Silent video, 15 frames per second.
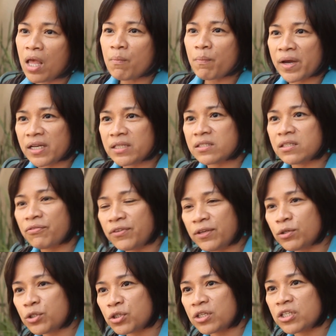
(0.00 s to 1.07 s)
but it's the
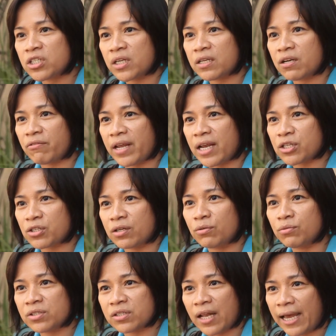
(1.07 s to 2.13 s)
future generation
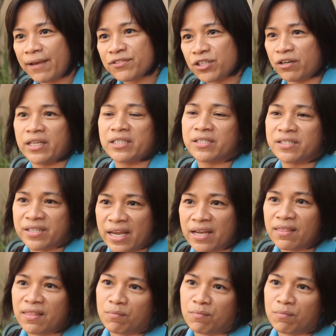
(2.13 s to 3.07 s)
whose lives are at stake the